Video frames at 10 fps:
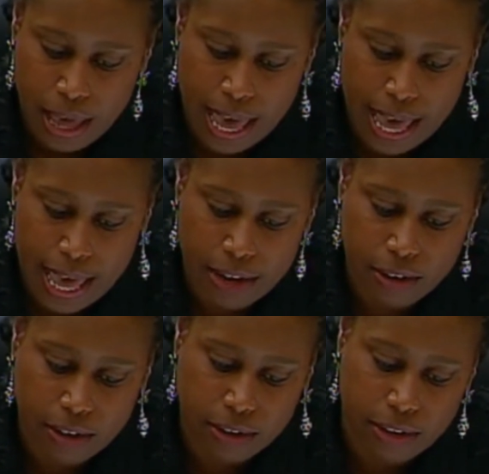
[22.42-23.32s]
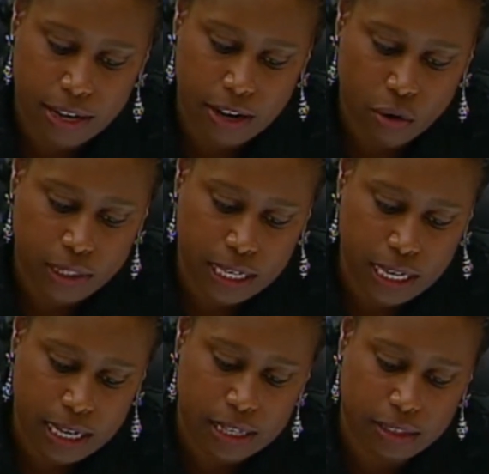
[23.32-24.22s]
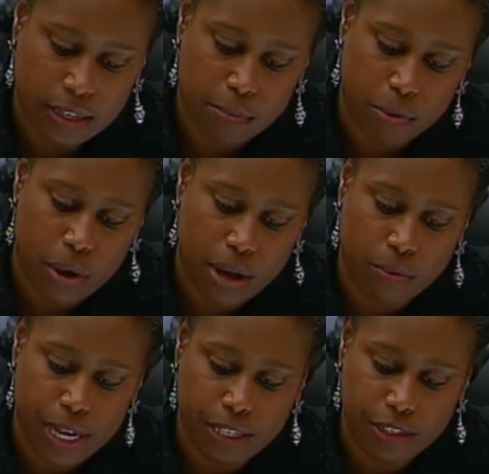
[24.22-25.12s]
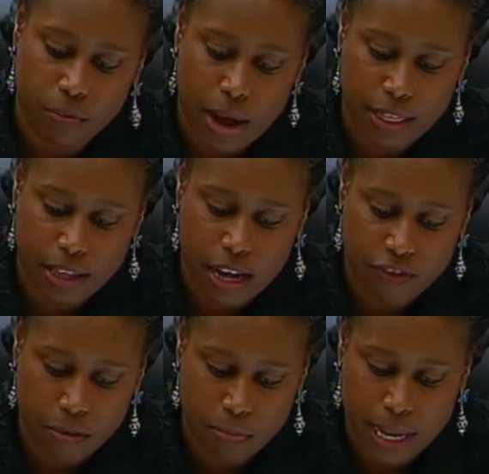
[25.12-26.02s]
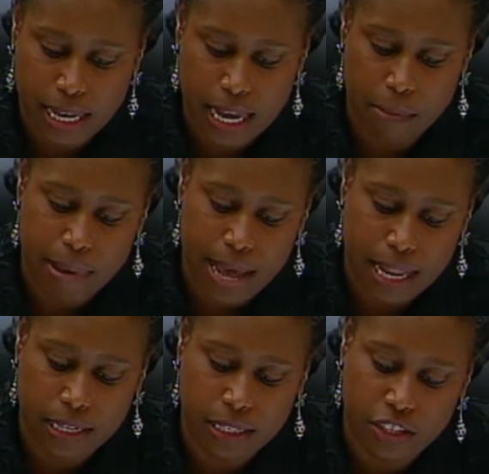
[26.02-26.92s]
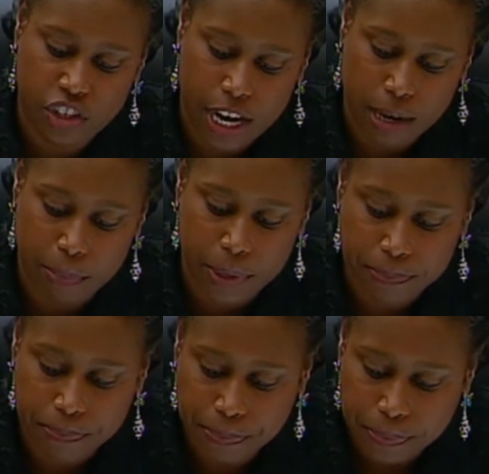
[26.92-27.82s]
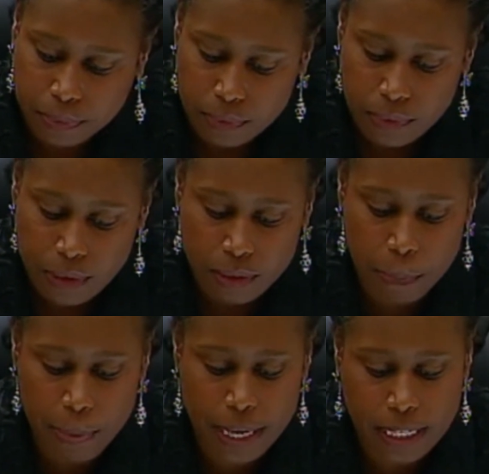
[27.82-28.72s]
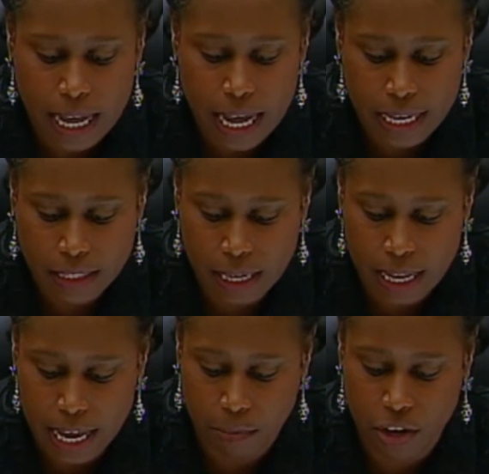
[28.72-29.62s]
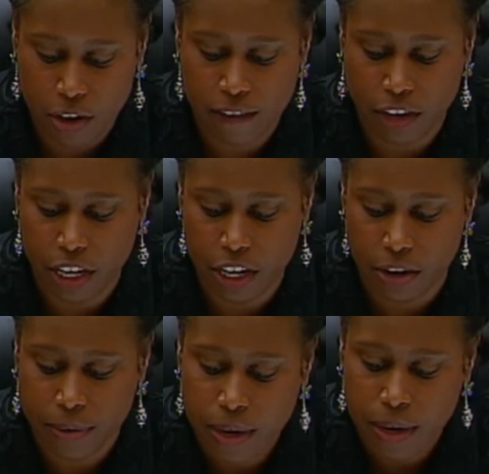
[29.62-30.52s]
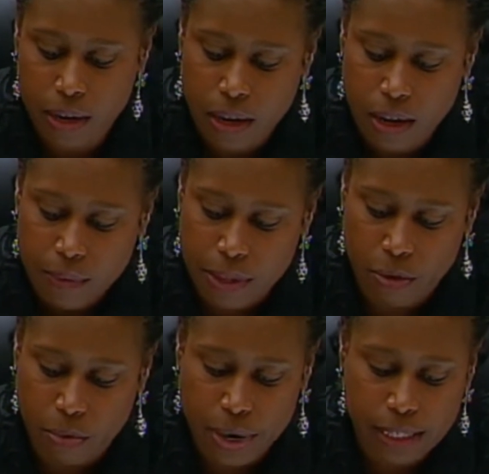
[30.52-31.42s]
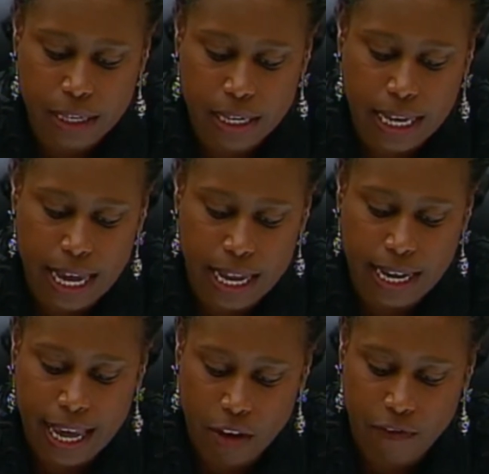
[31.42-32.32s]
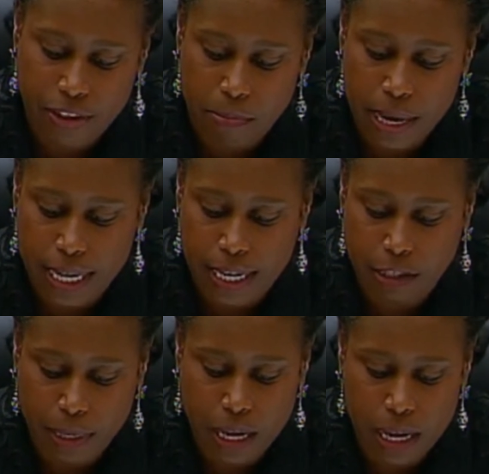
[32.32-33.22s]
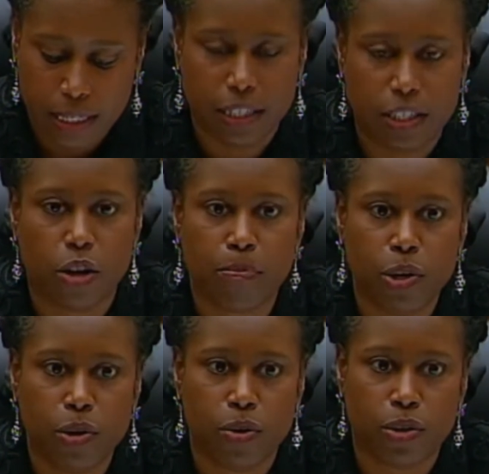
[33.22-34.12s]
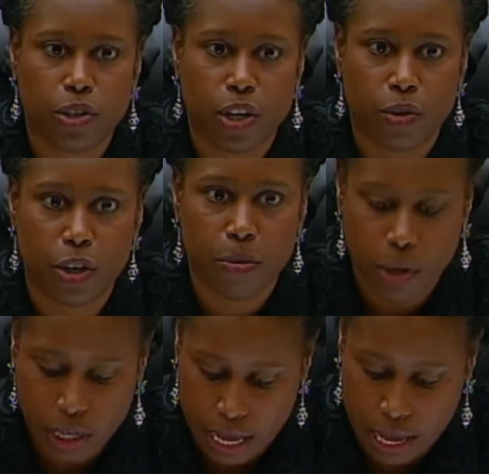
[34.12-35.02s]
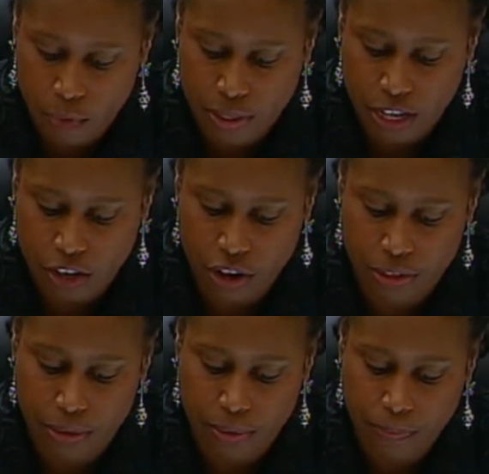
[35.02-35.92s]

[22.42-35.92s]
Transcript: And D O D is the number one reason why the government can't balance its checkbook. The Pentagon has claimed year after year that the reason it can't account for the money is because its computers don't communicate with each other.